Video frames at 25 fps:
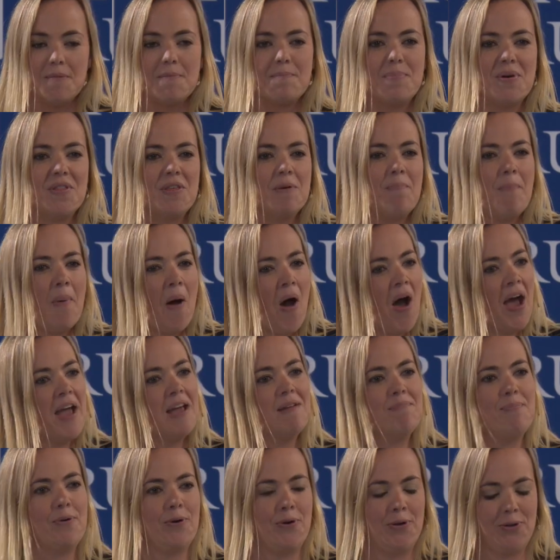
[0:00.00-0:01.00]
But the
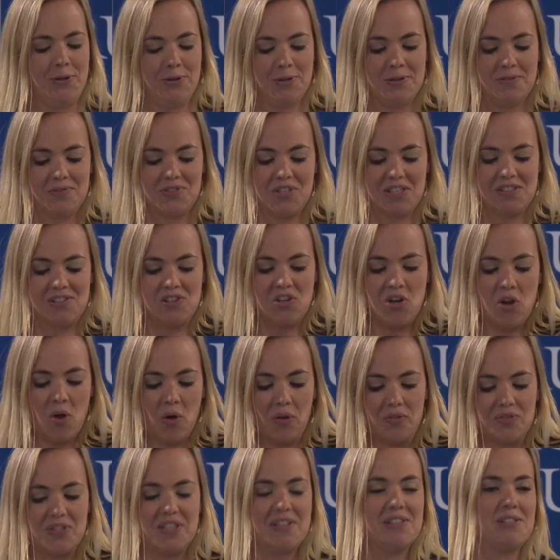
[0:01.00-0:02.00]
Bible does
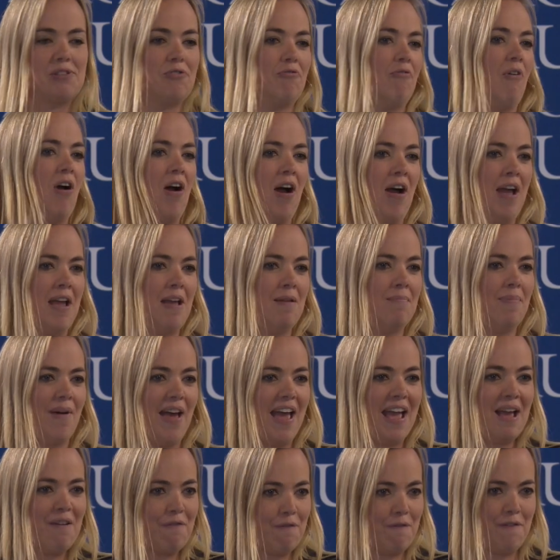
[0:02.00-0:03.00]
not describe
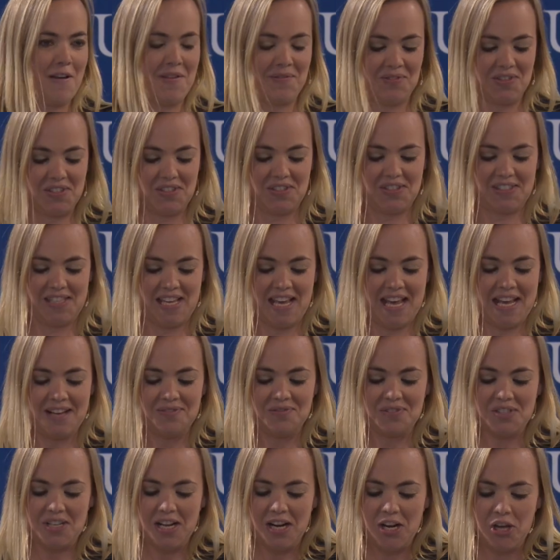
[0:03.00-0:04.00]
a
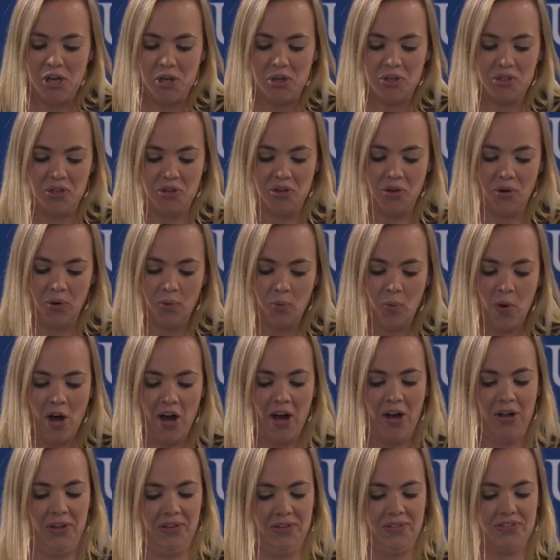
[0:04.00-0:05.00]
fantasy delusional
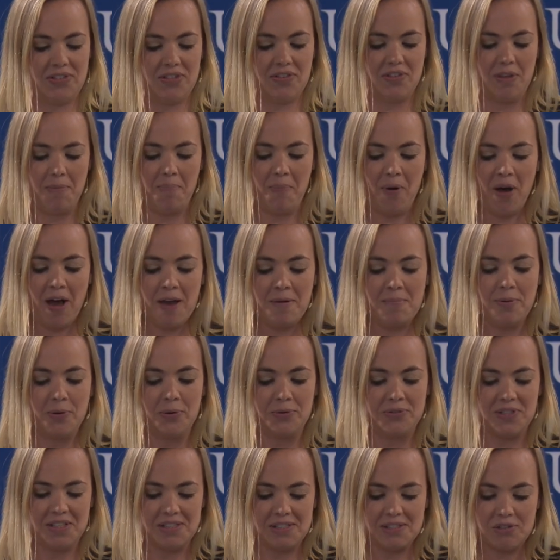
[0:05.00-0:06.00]
world. The
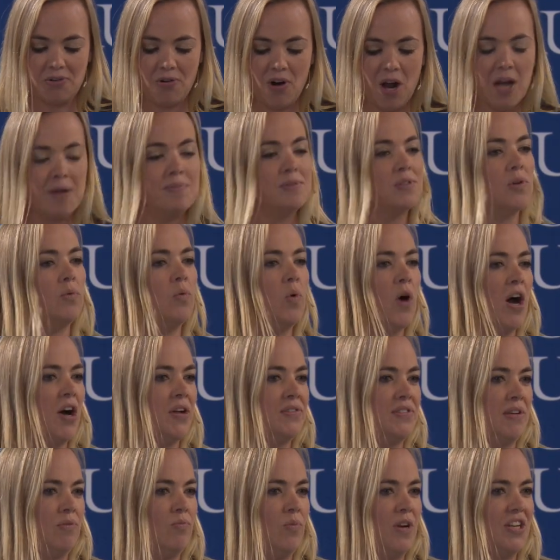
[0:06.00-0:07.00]
Bible describes a
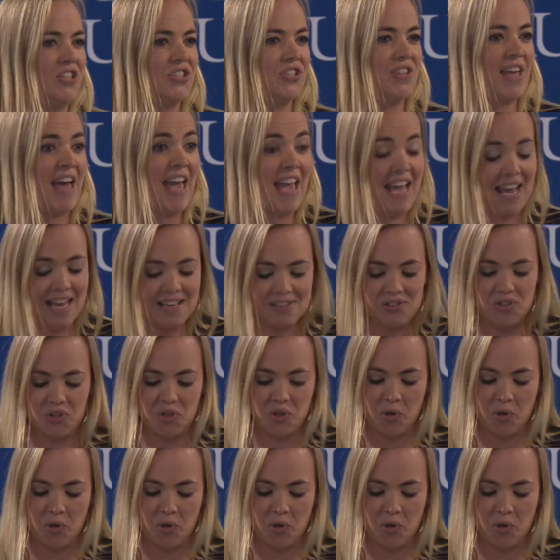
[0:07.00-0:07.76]
world in which there is